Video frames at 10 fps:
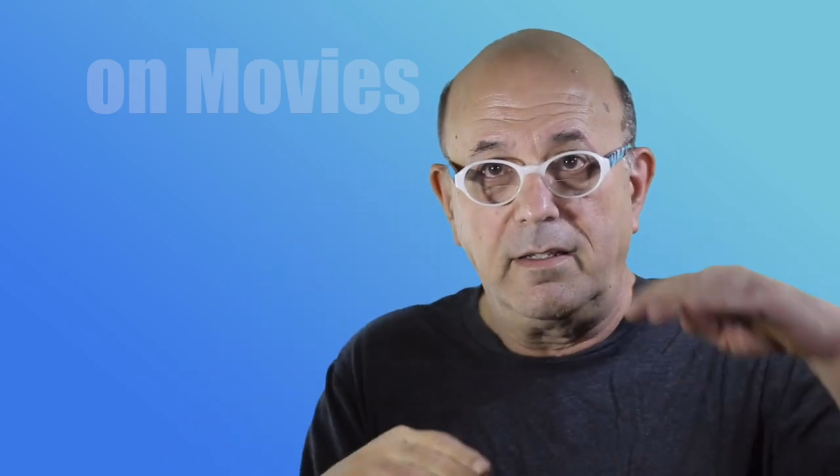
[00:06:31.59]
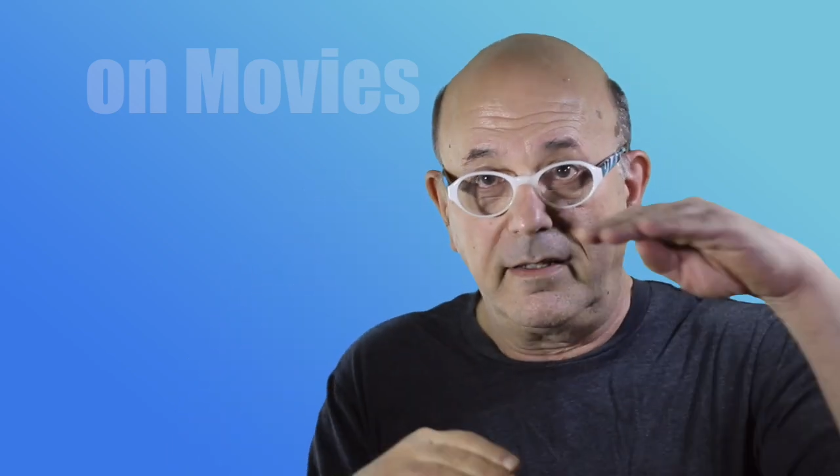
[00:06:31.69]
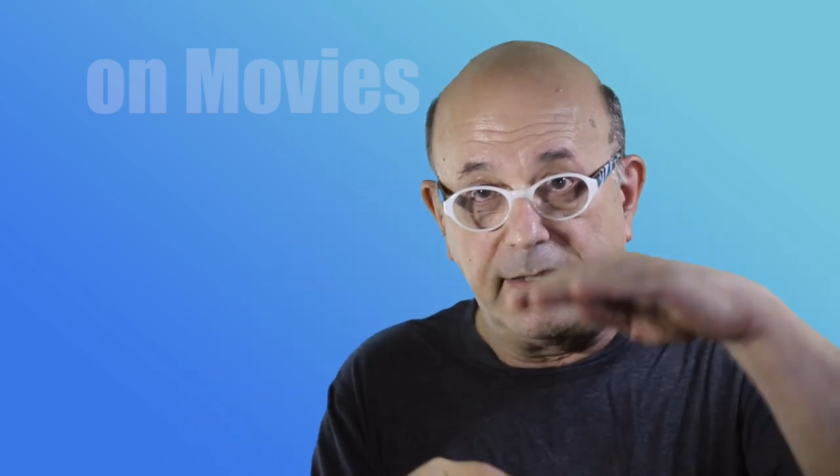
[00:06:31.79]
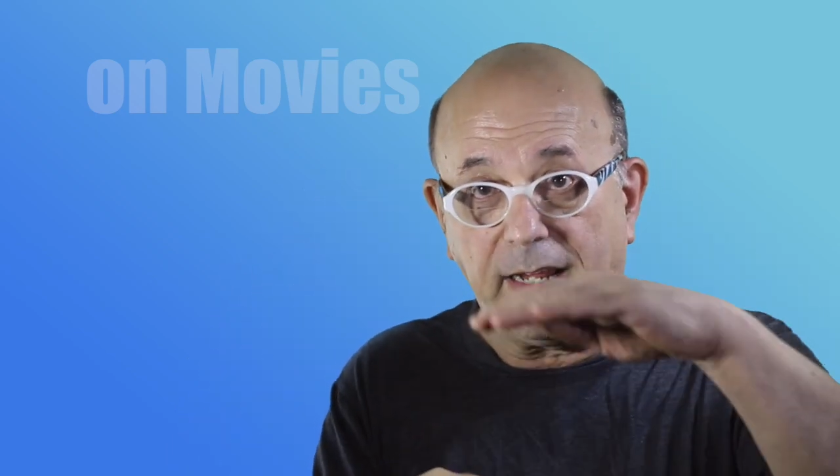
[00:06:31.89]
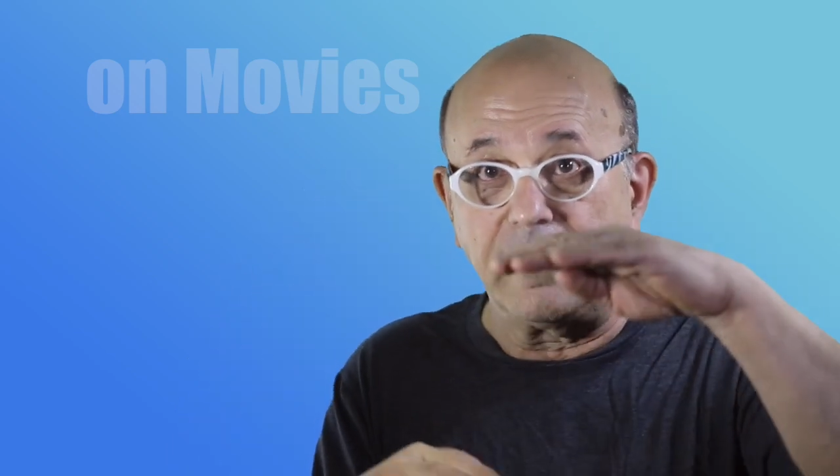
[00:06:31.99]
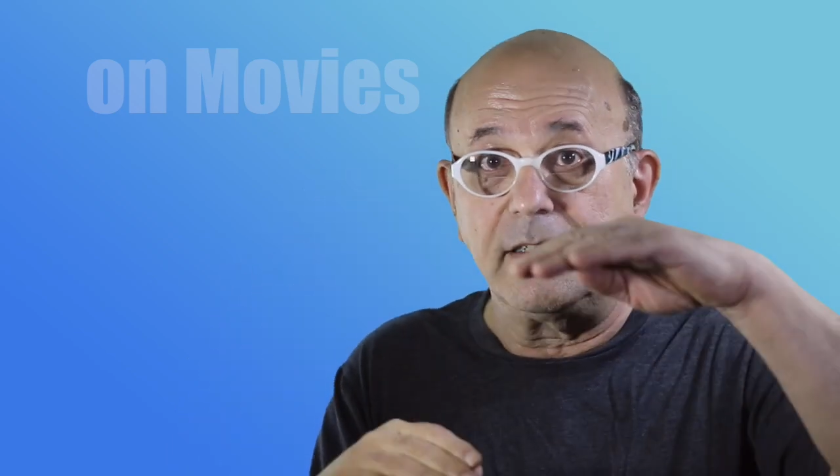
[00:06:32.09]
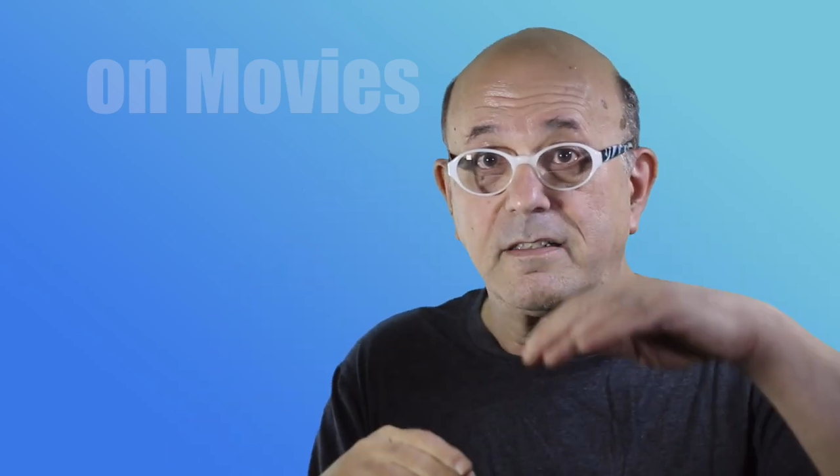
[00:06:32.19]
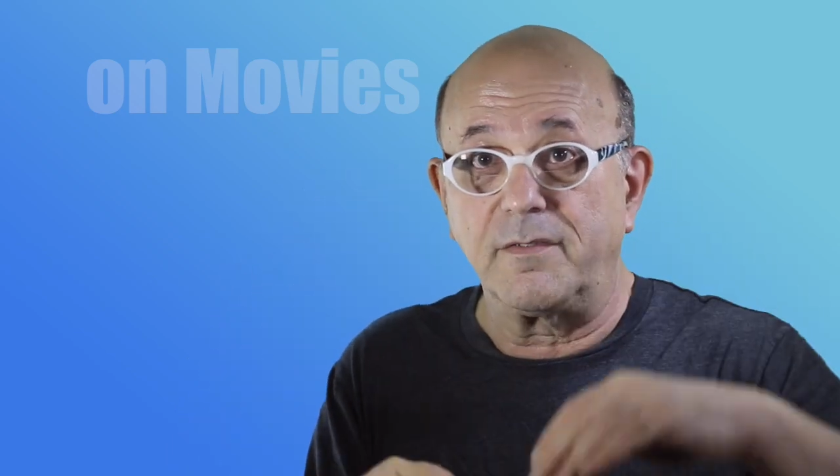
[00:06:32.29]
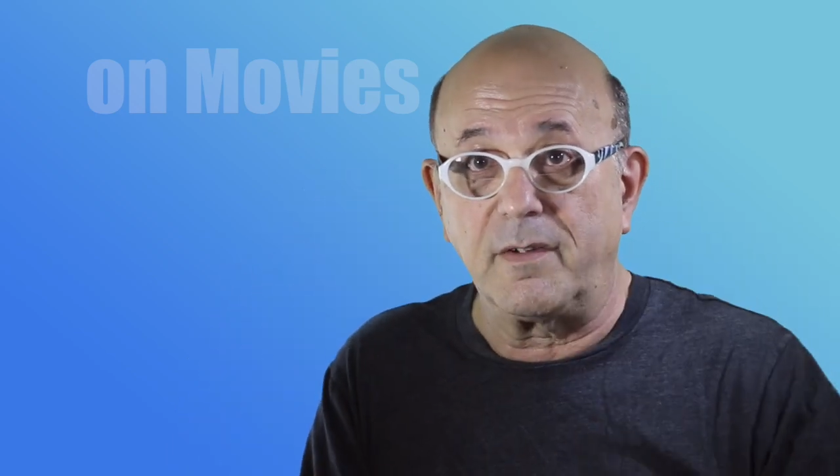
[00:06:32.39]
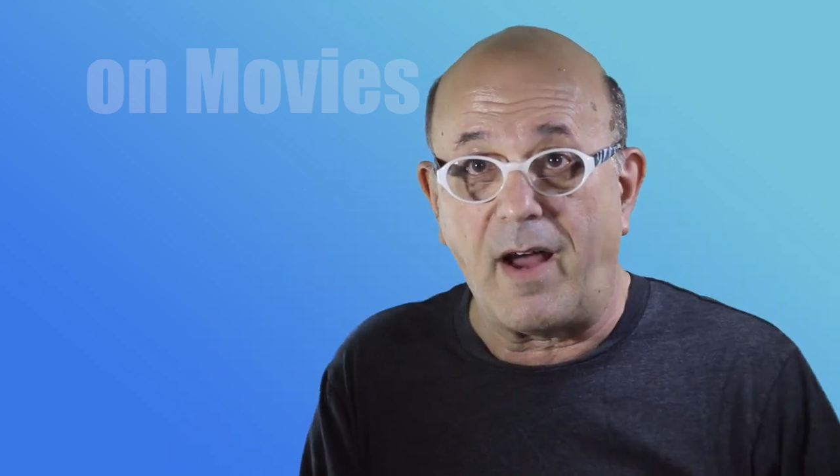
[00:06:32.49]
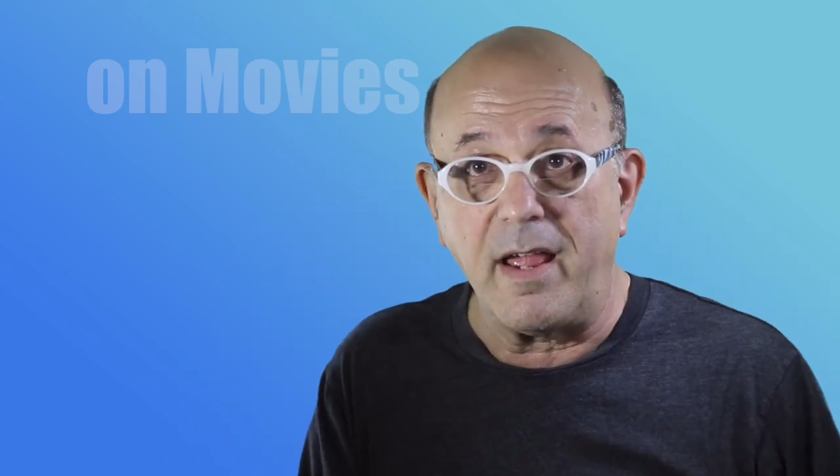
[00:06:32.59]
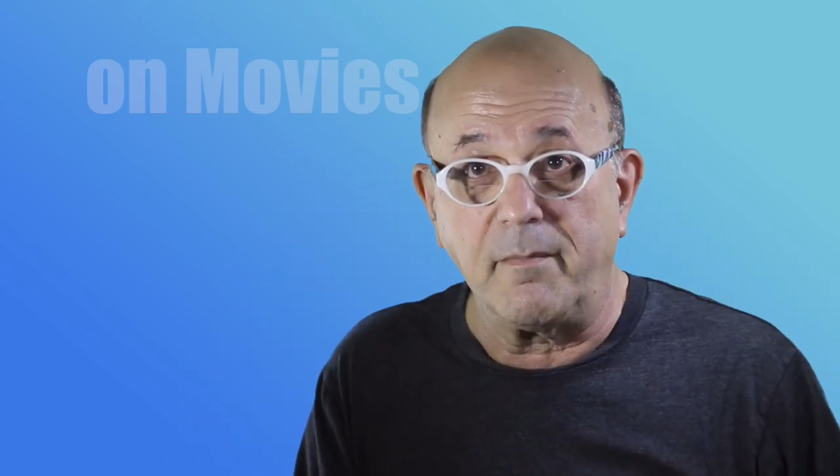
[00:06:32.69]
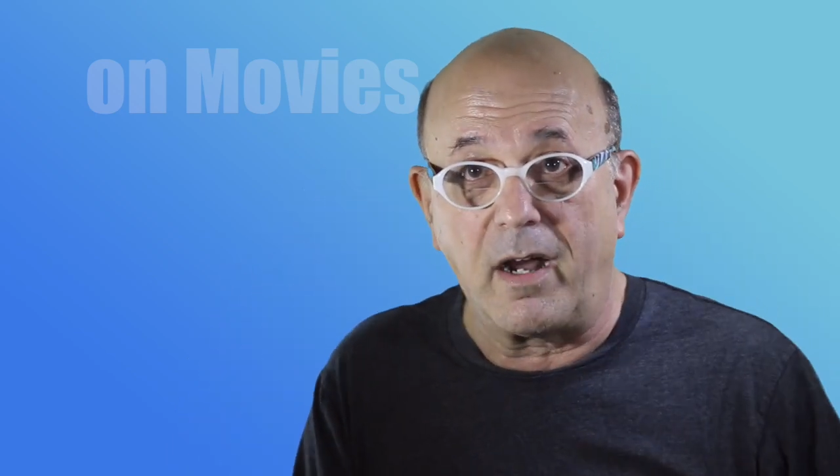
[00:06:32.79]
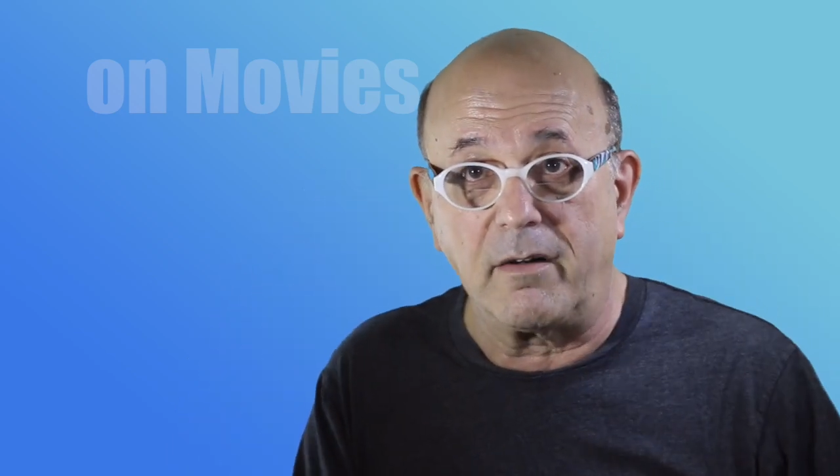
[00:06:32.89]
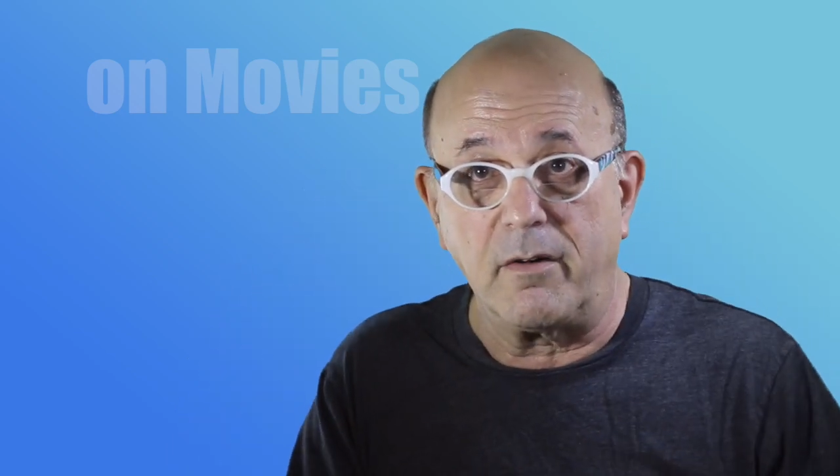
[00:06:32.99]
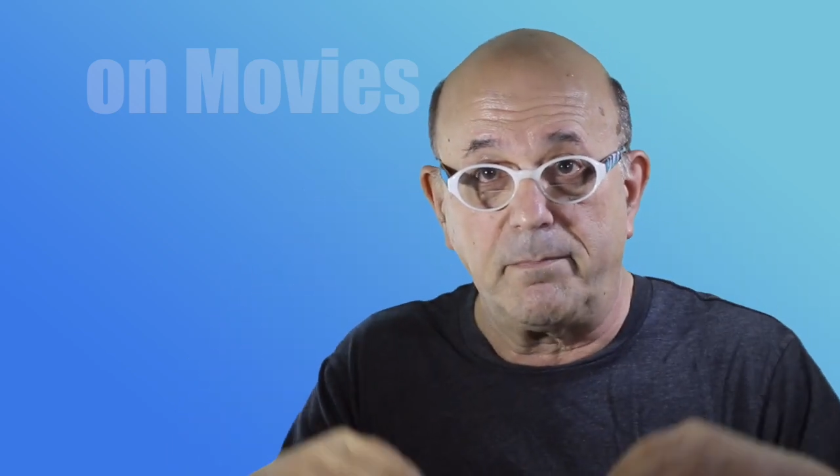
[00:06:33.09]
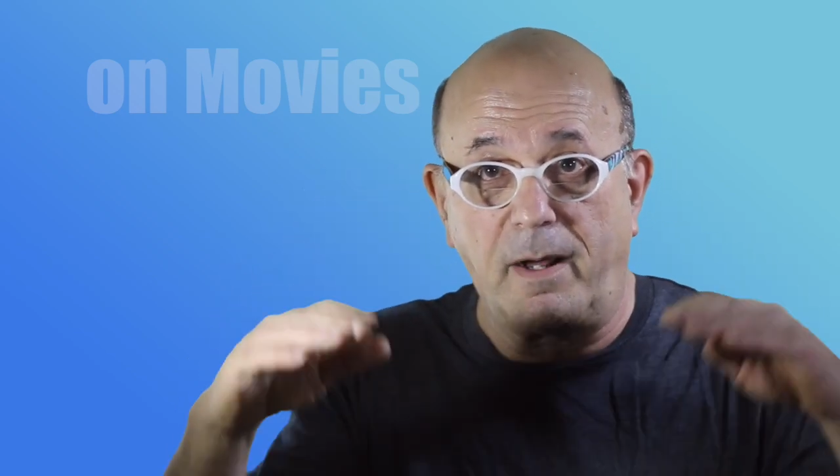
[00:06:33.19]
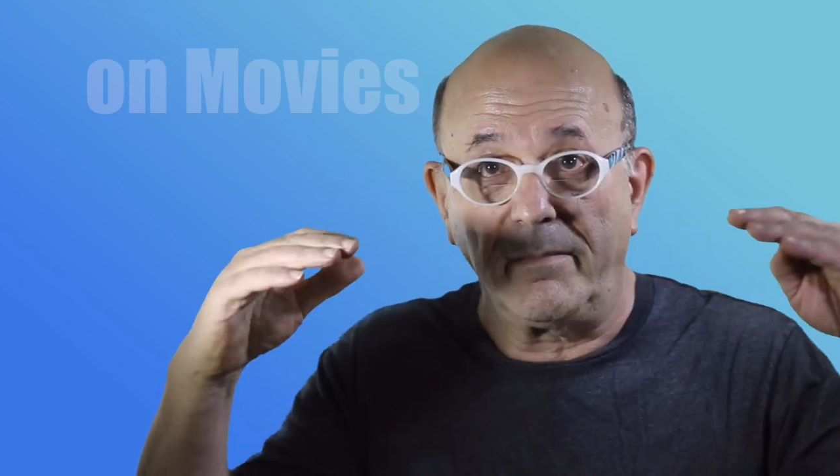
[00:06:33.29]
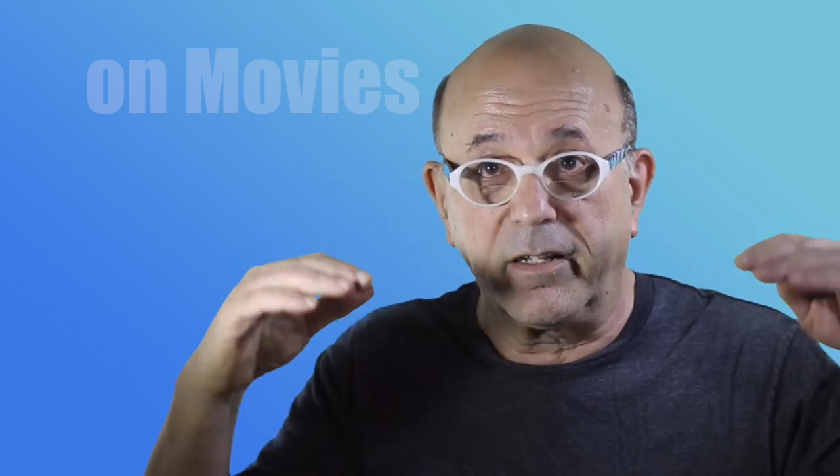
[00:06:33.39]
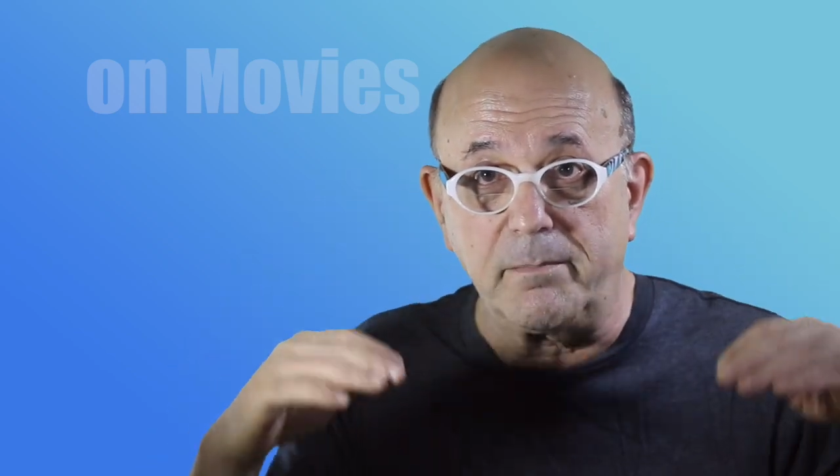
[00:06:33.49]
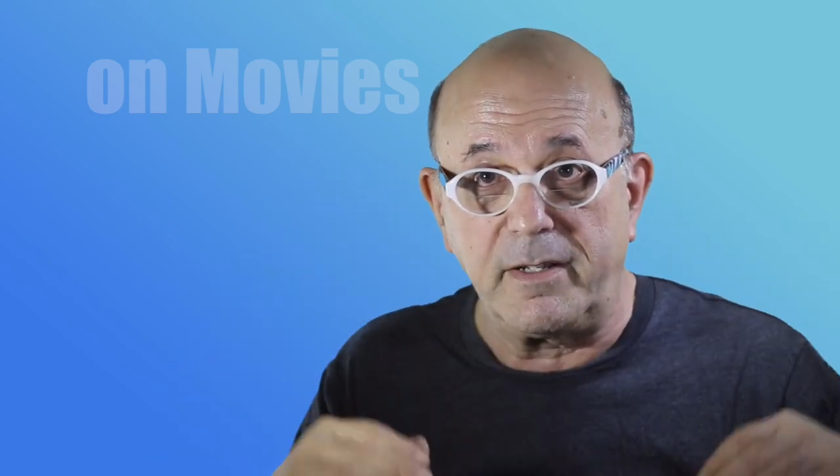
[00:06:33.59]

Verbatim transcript: the decadence of the Weimar Republic,